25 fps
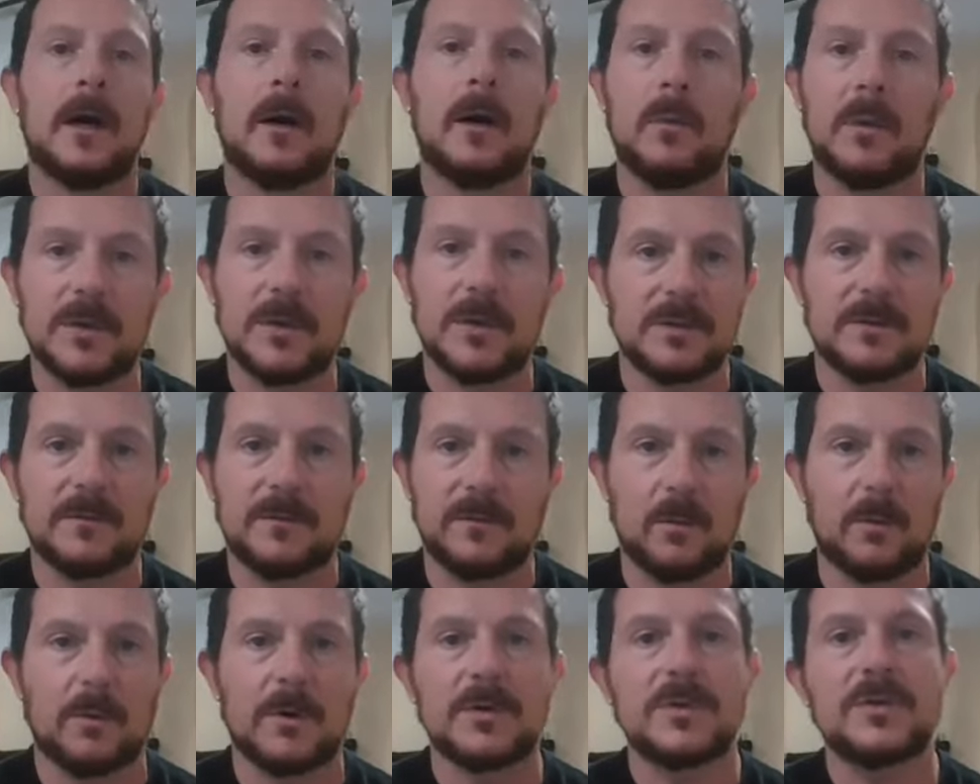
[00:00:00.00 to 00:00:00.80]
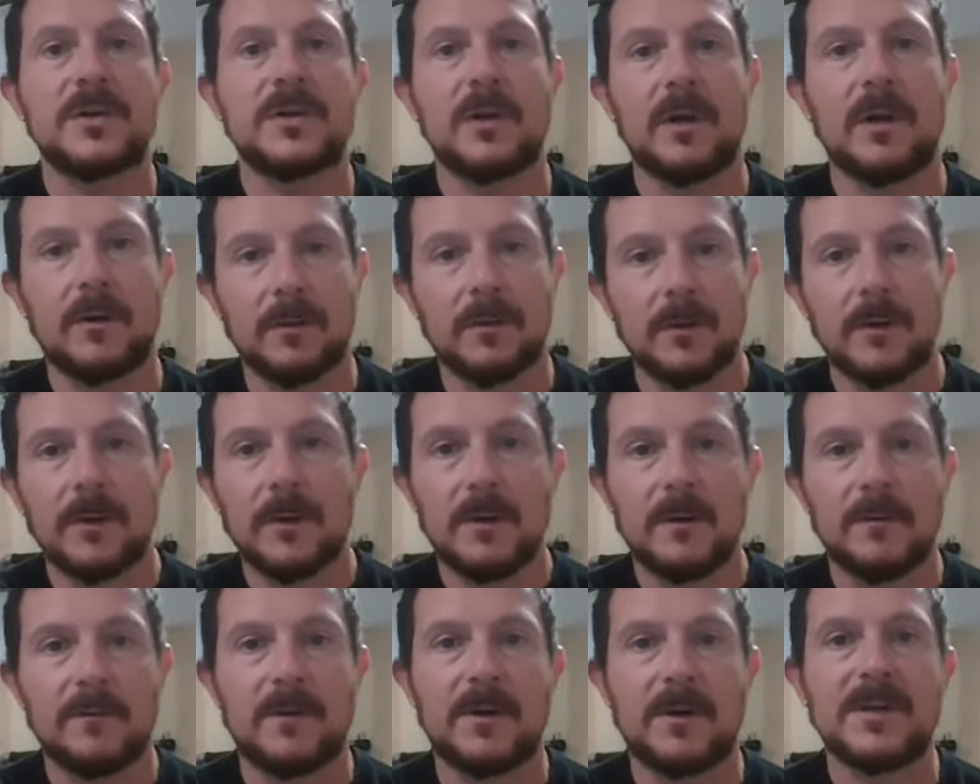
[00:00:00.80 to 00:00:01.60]
which of course,
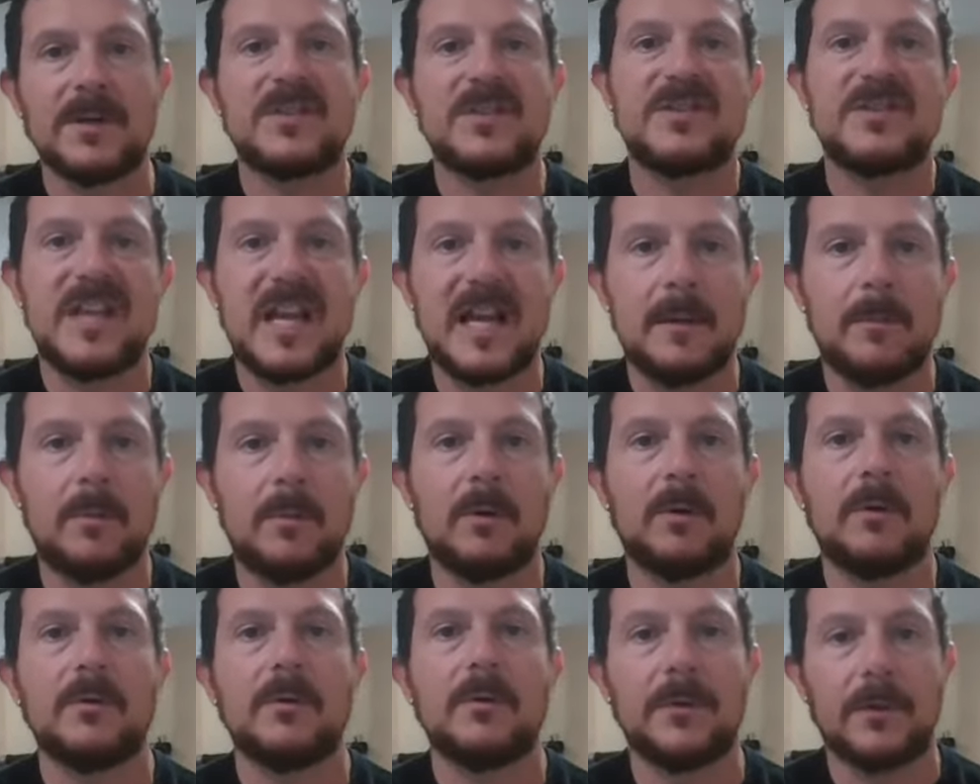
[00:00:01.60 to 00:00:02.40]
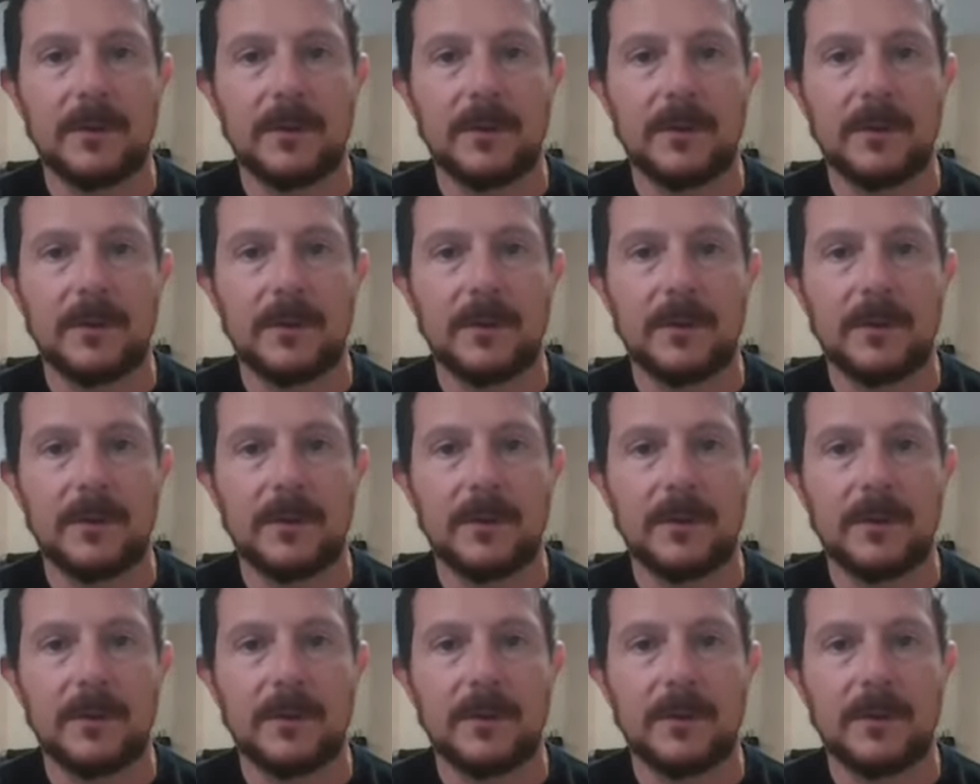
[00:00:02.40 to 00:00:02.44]
very stable,